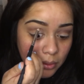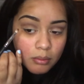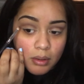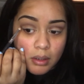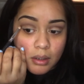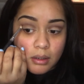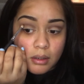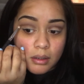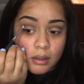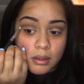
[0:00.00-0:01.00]
So I kind
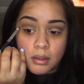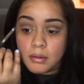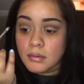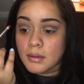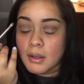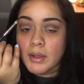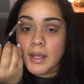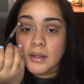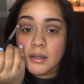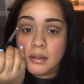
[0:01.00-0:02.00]
of see how I
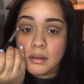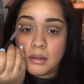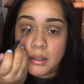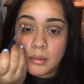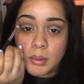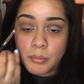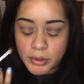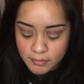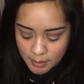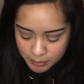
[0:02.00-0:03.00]
added a little bit
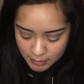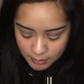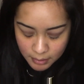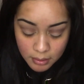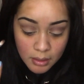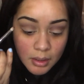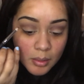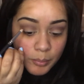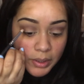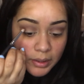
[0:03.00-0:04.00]
more depth in there,
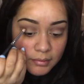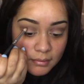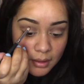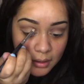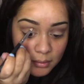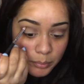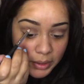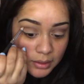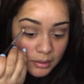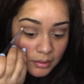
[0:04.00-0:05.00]
but it's not as
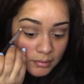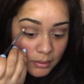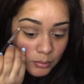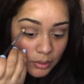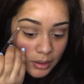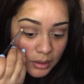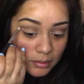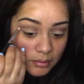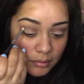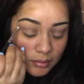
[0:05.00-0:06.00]
blended as I want, and
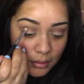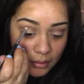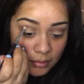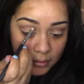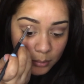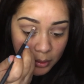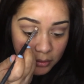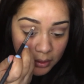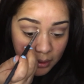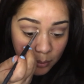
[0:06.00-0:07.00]
this is not so
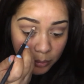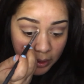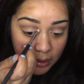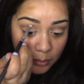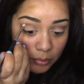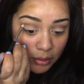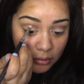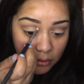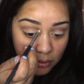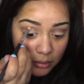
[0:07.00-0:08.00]
much like a blending
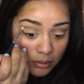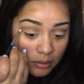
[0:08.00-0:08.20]
brush.